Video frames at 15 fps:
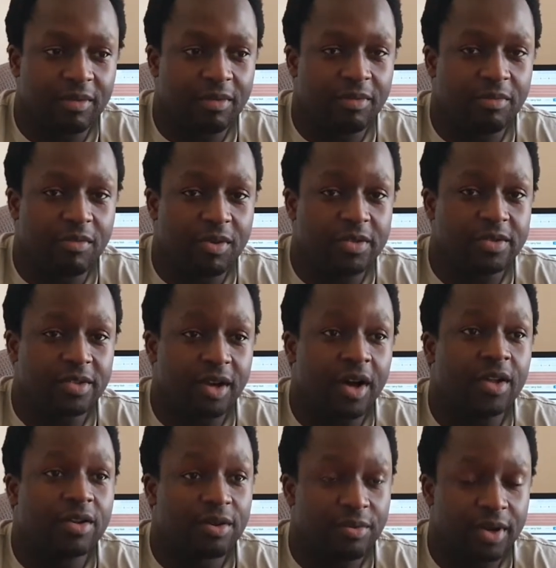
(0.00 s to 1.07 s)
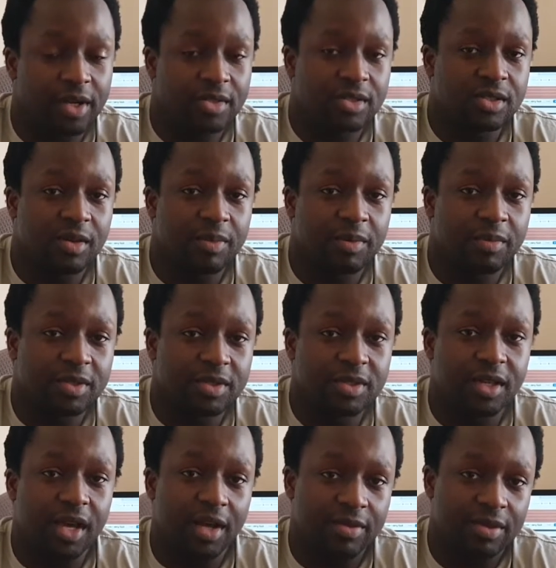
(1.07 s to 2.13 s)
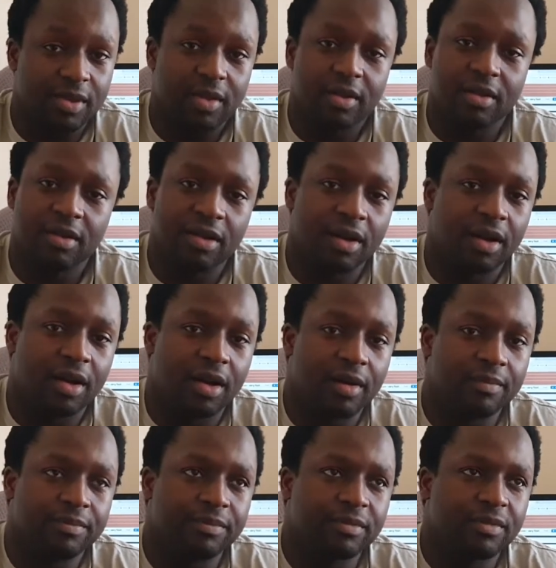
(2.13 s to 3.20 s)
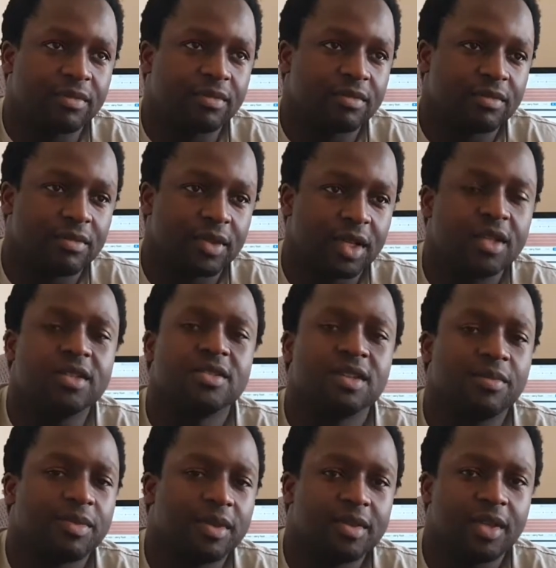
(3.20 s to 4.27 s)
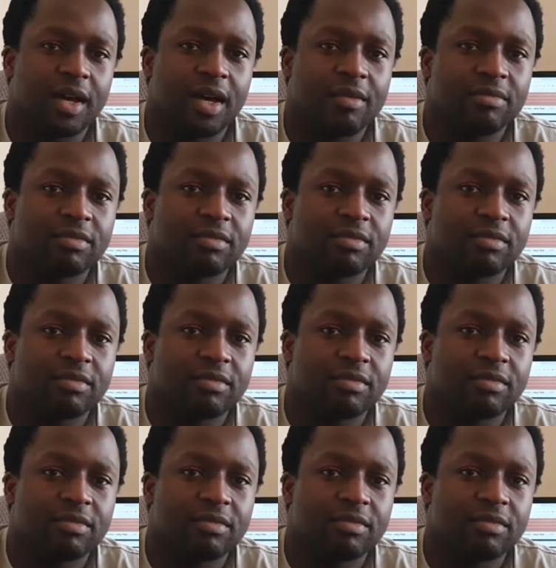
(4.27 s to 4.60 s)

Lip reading: most underrated supplements out there. Um, it is something that